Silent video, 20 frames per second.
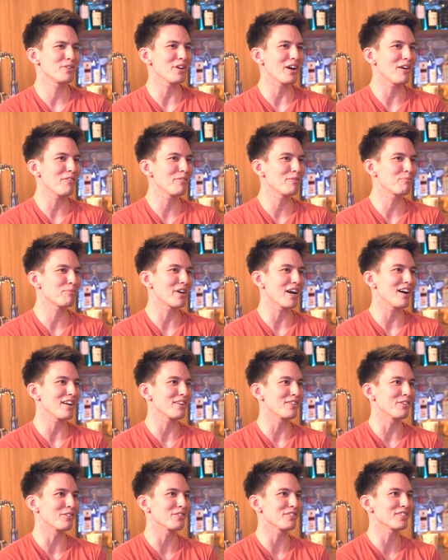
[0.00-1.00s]
I've
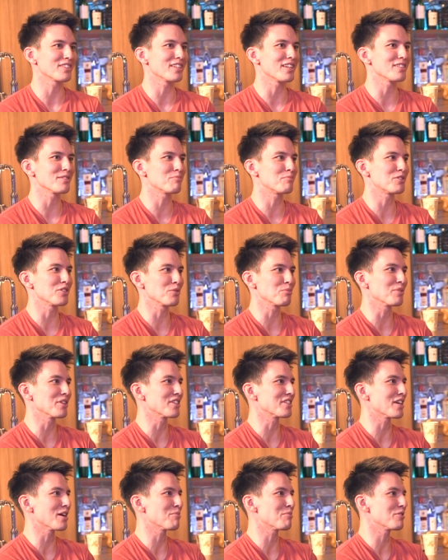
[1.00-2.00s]
gotten noticed as just
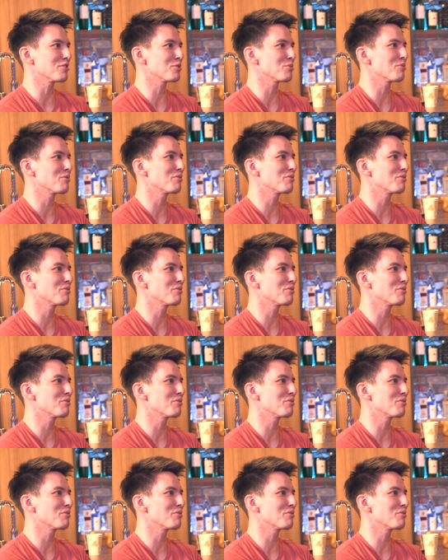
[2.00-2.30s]
being Japanese